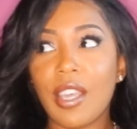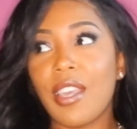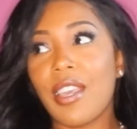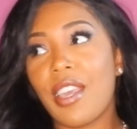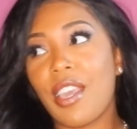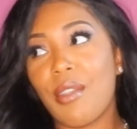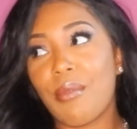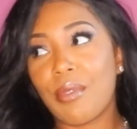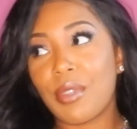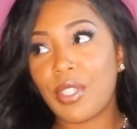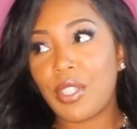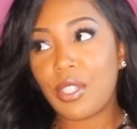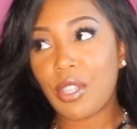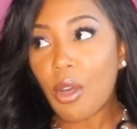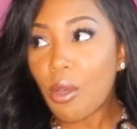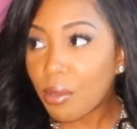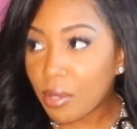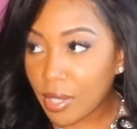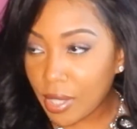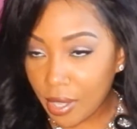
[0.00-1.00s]
in
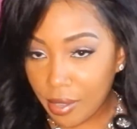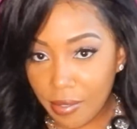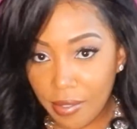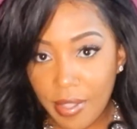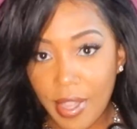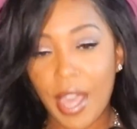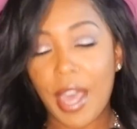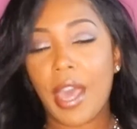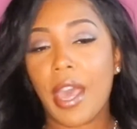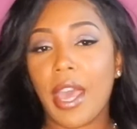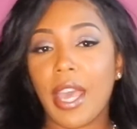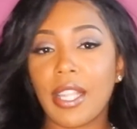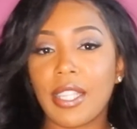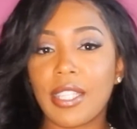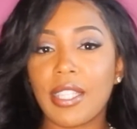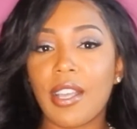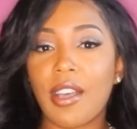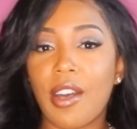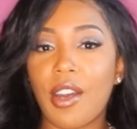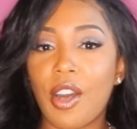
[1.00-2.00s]
result of
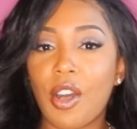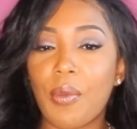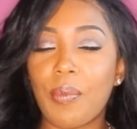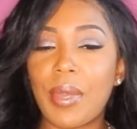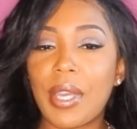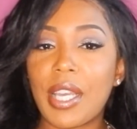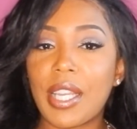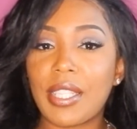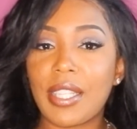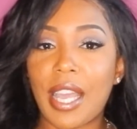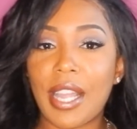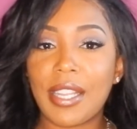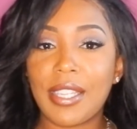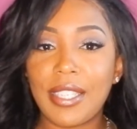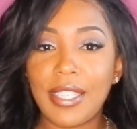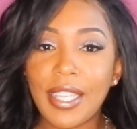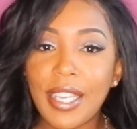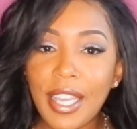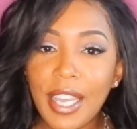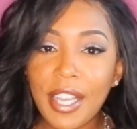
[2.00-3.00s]
that, because I
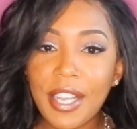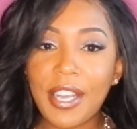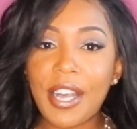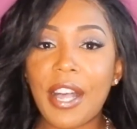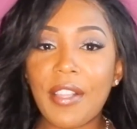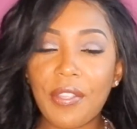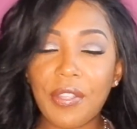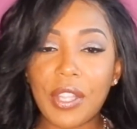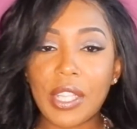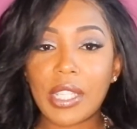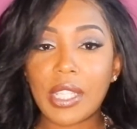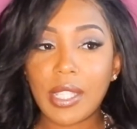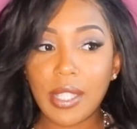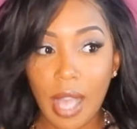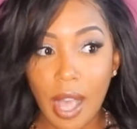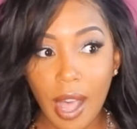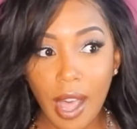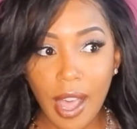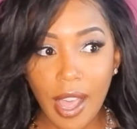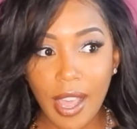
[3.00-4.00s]
did cut the
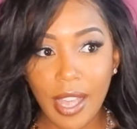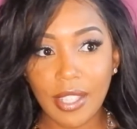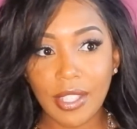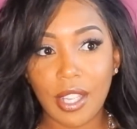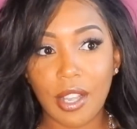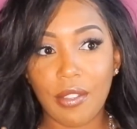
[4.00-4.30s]
size